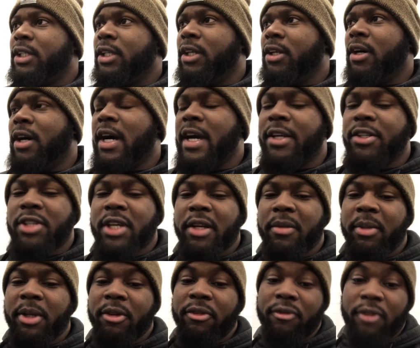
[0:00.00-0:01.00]
You know, I ain't trying
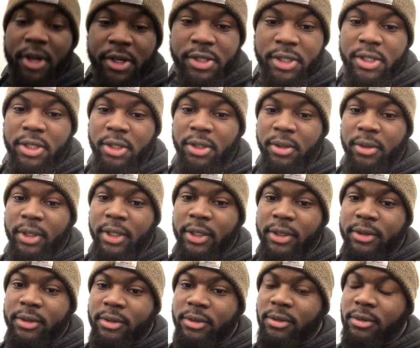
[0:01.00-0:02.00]
to be the first to do it,
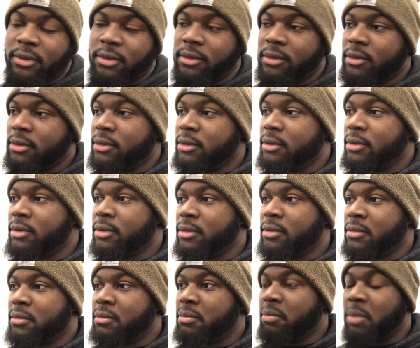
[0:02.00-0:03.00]

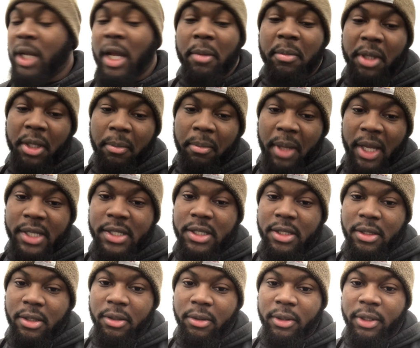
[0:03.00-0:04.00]
but I'll be the best
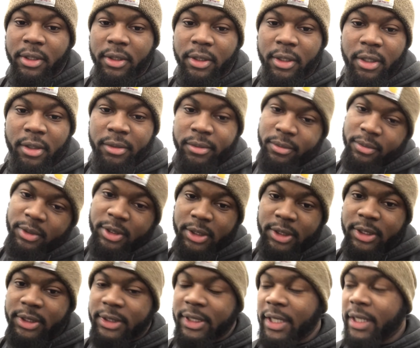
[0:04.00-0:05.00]
to do it. You know,
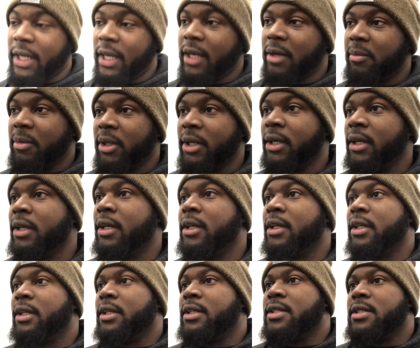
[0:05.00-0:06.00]
just 'cause I can be.
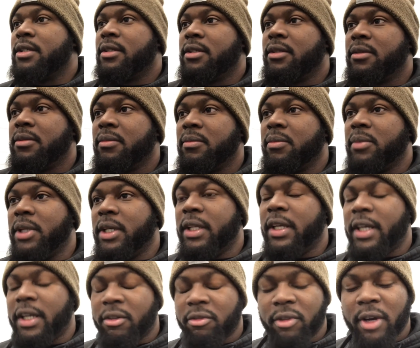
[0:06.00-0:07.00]
But
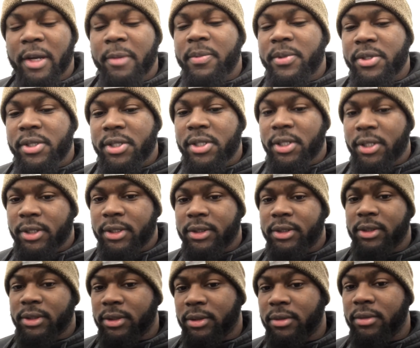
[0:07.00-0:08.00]
yeah, Vipers,
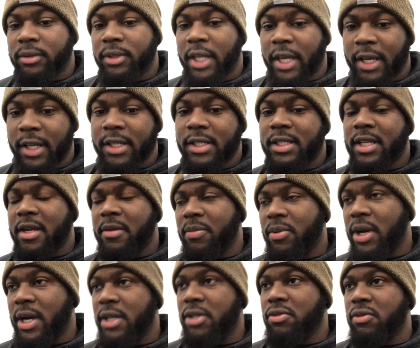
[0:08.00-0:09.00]
they in the same
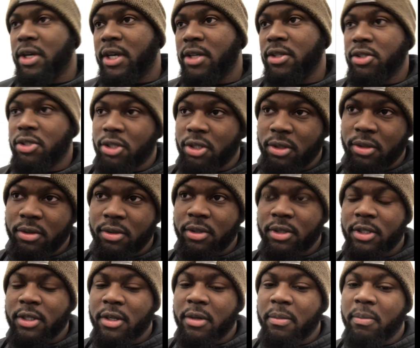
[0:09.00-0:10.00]
price range
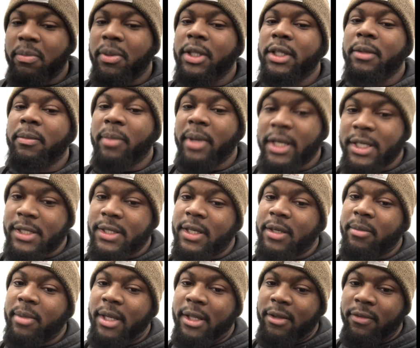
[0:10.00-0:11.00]
used. But the best
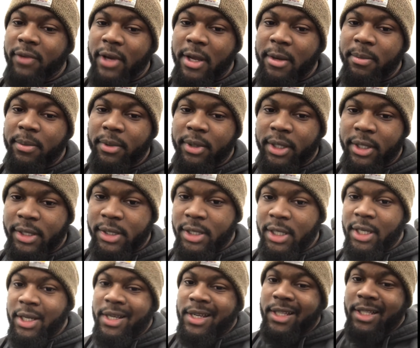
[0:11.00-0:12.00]
thing about the Viper is
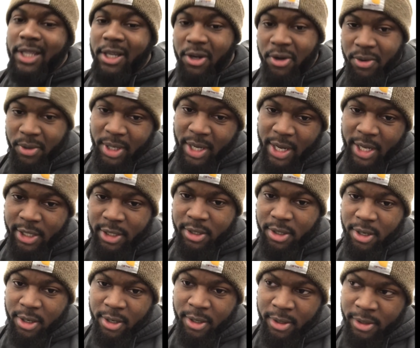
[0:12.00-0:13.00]
the old guys'
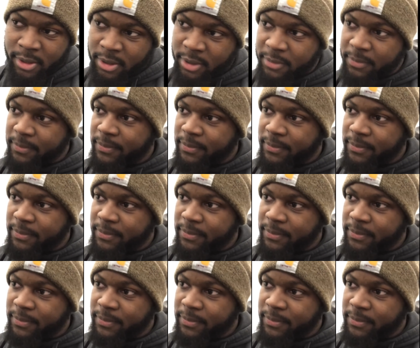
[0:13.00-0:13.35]
cars.